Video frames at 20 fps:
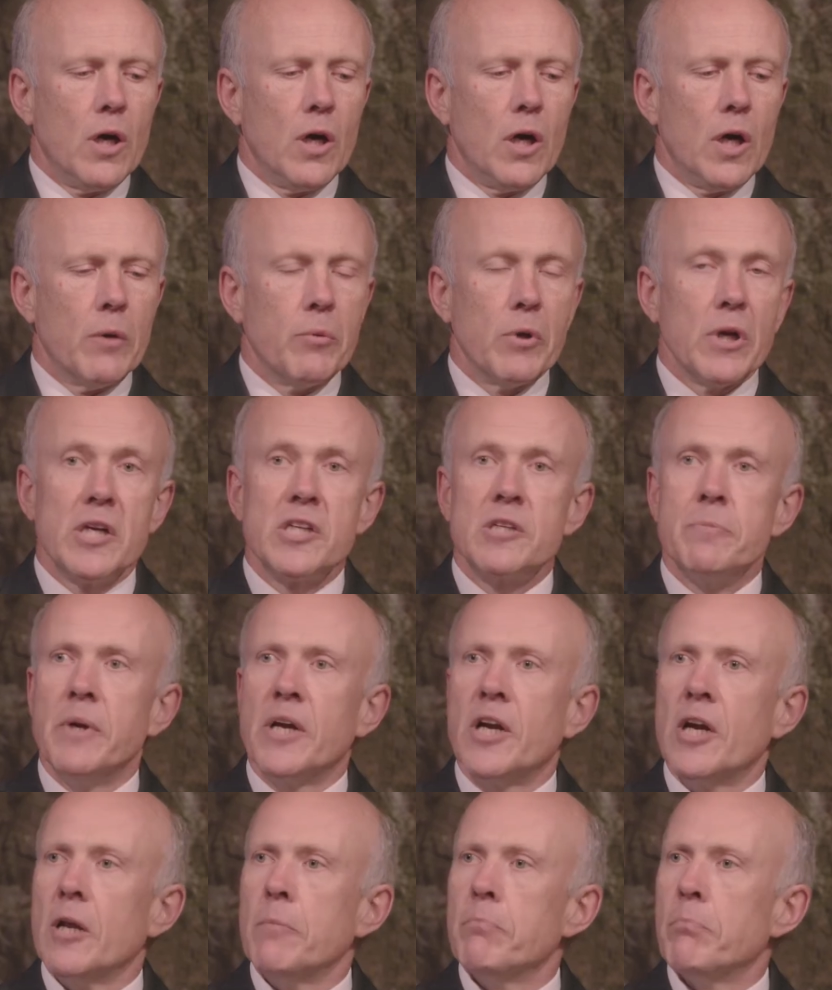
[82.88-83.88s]
I would like to
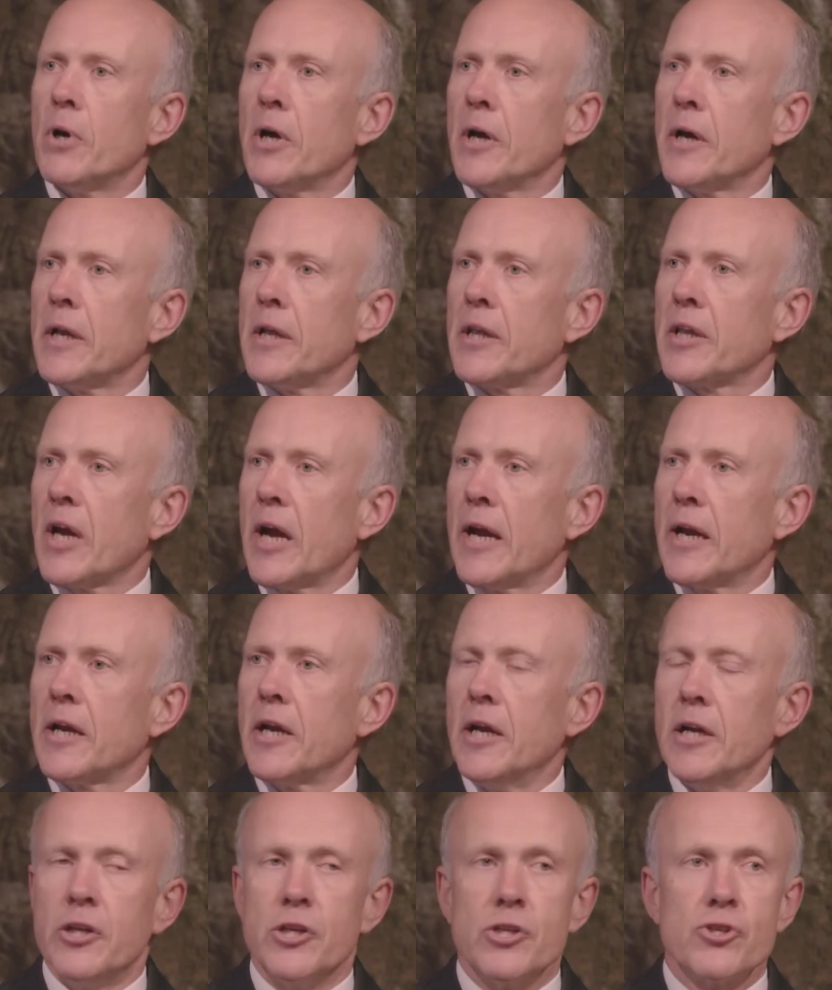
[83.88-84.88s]
begin by
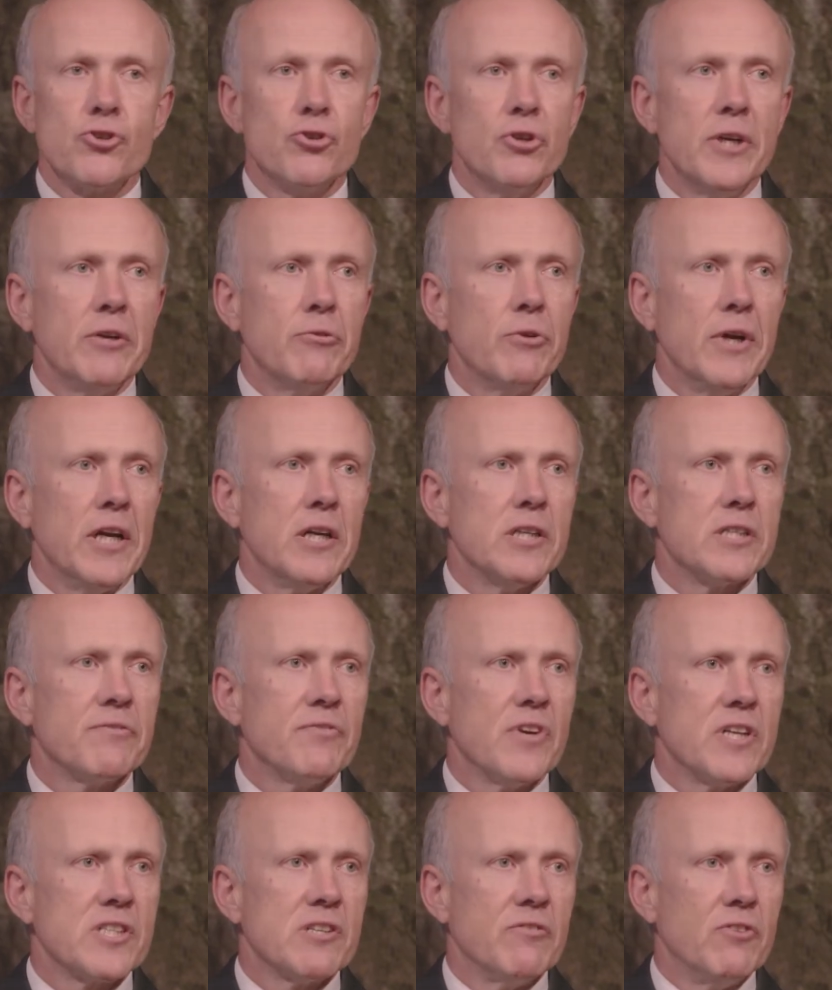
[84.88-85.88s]
thanking the Three Rings
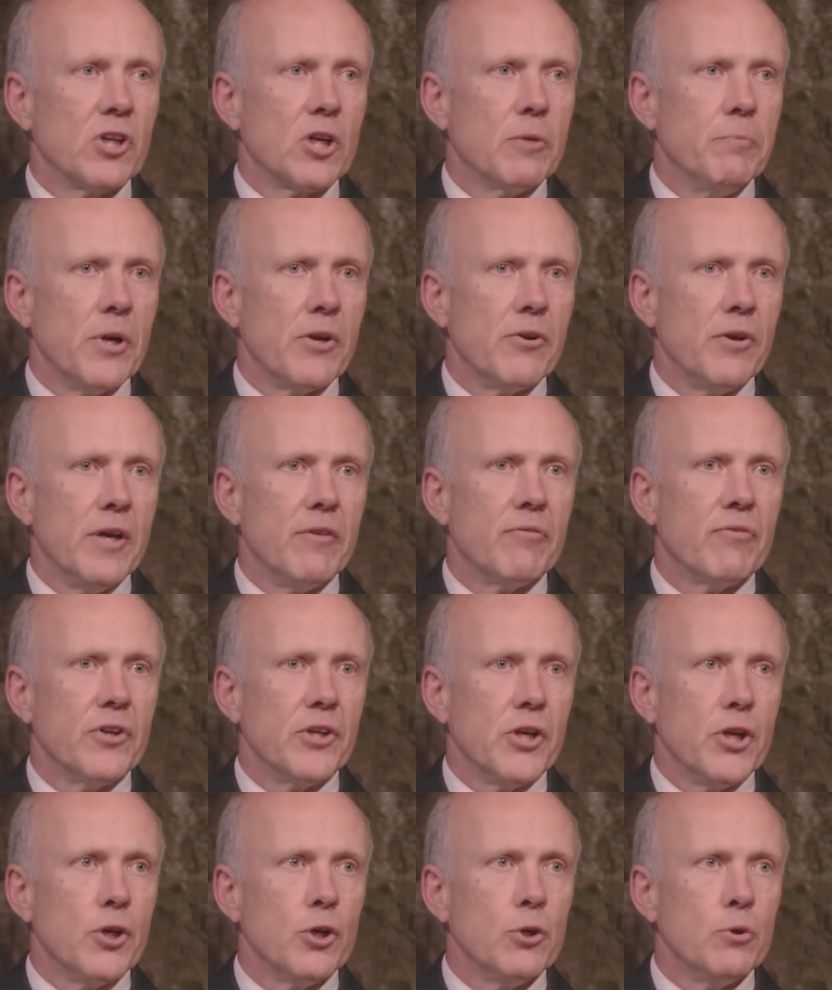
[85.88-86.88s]
Festival Committee for
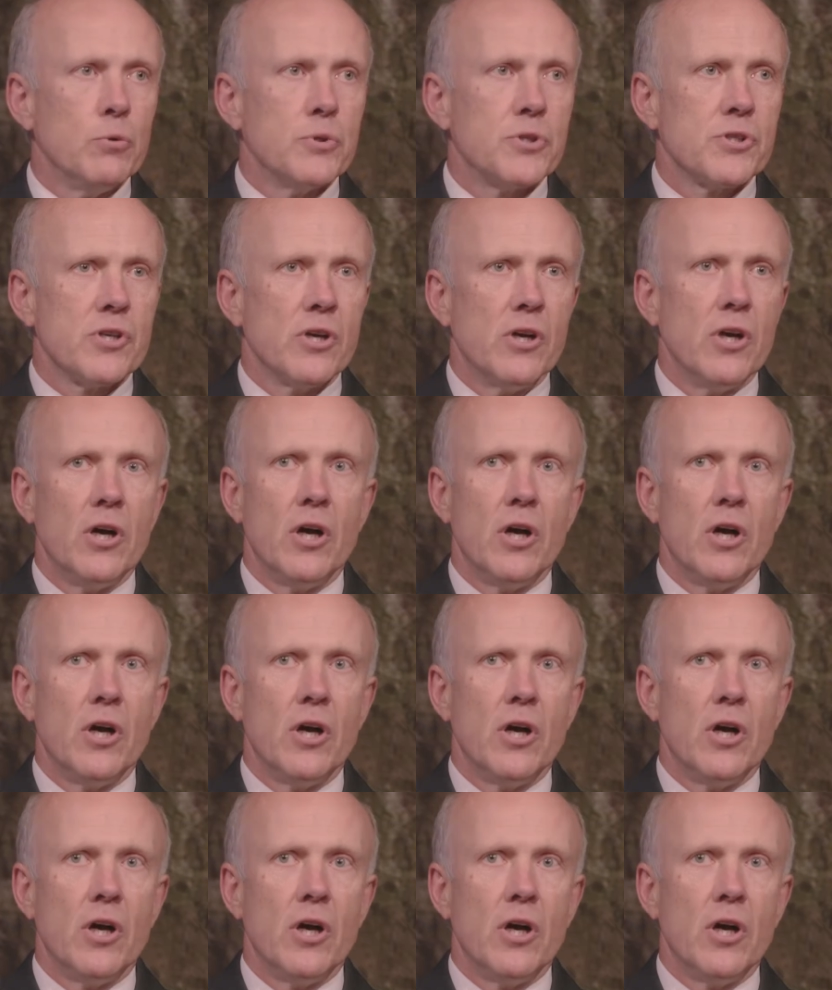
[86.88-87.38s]
the use